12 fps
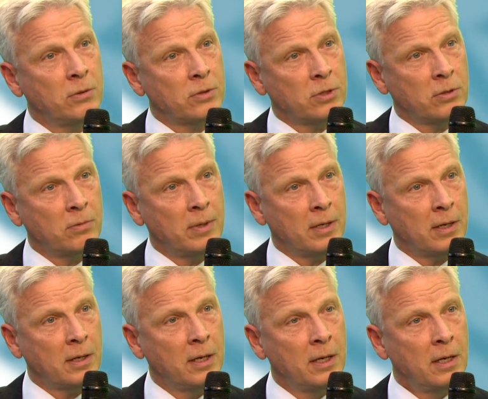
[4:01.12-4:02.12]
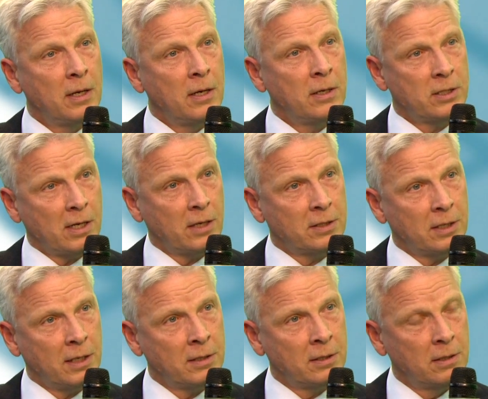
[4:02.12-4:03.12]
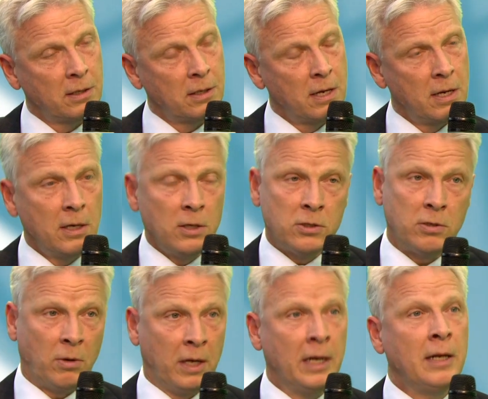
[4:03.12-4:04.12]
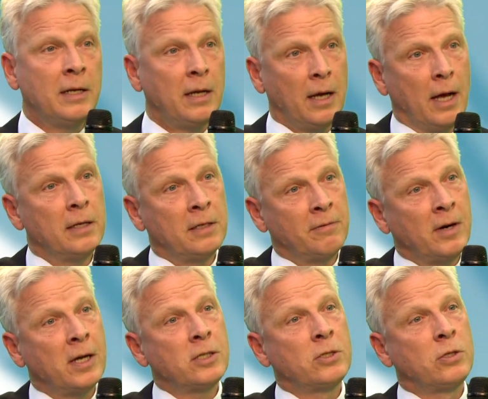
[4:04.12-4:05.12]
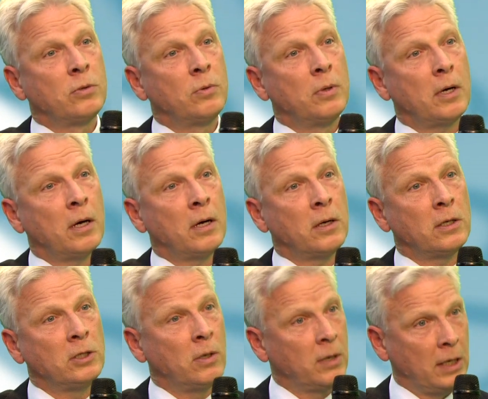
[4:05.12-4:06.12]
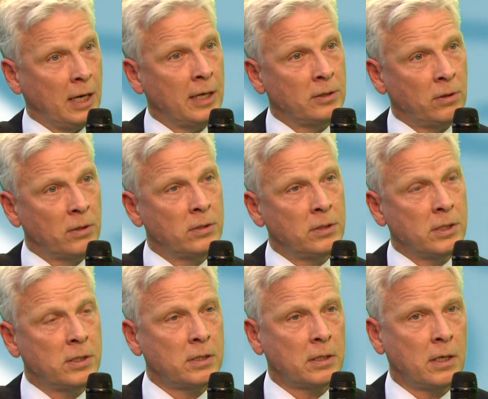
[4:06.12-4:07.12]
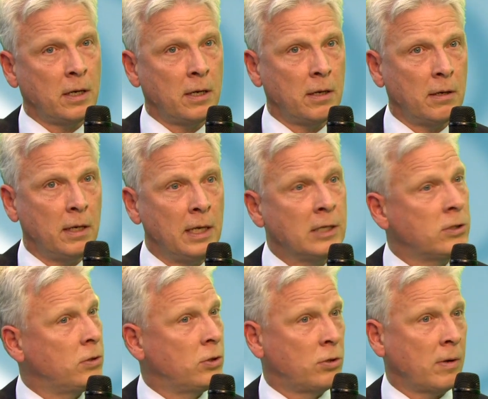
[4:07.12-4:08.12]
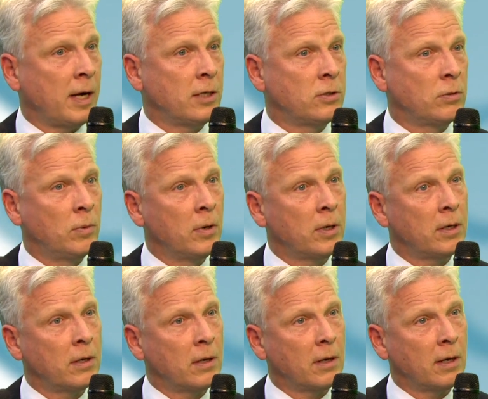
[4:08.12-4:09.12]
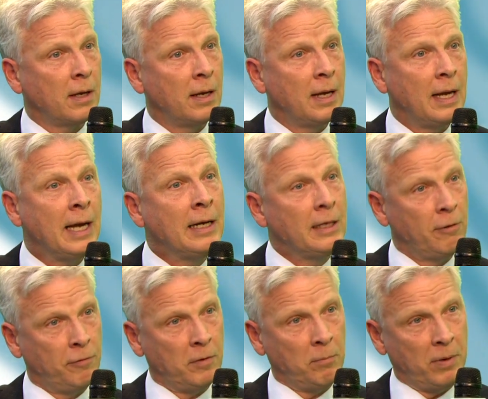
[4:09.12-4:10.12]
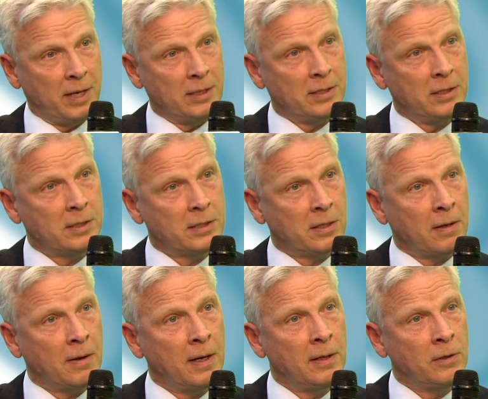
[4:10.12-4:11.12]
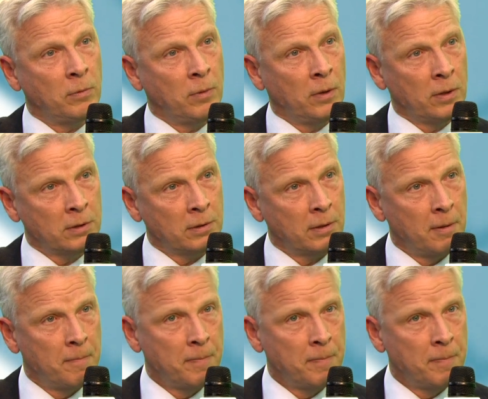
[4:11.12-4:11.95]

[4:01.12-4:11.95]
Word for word: also uh, uh, started. So clearly, an advice to uh, young cardiologists uh, is to try to work uh, in different places uh, in the world,